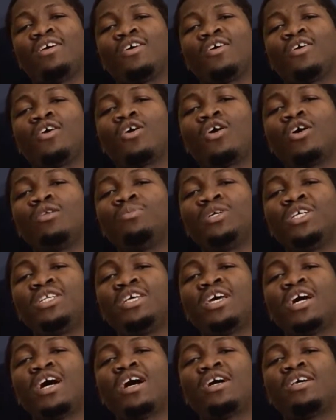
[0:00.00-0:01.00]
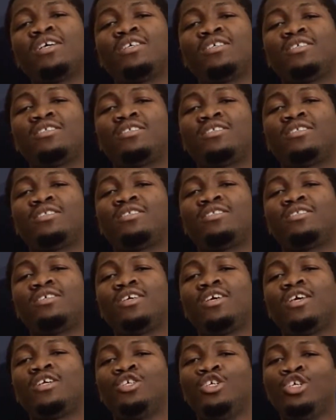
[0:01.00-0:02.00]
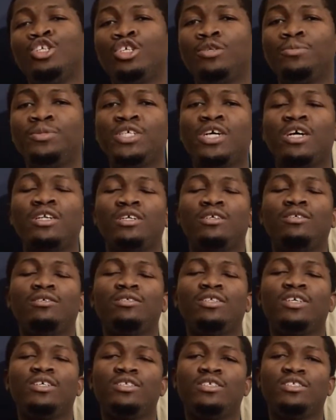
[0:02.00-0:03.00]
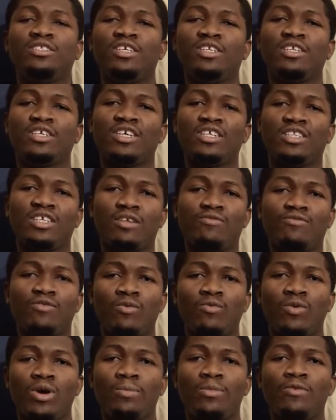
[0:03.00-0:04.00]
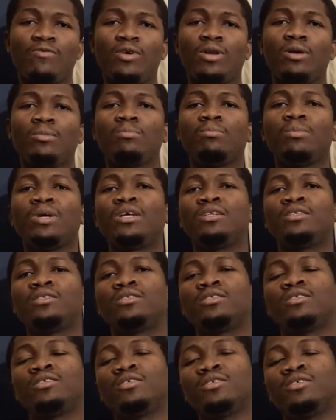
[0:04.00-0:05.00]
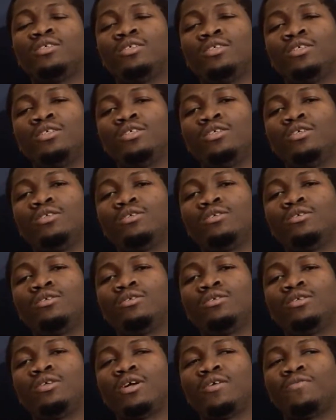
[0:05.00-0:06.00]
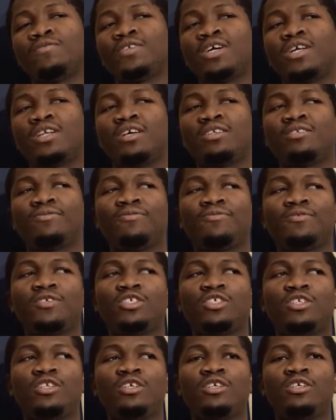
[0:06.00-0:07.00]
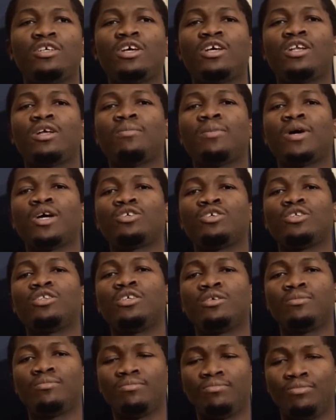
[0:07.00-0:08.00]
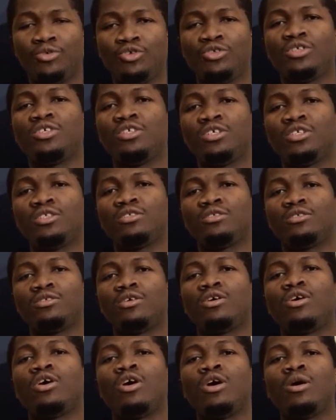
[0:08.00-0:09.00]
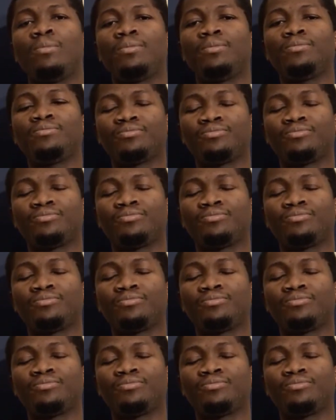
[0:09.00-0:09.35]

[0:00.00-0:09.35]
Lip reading: GoCode Media is a YouTube channel that is dedicated for web development. I've started freshly and I'm actually building it up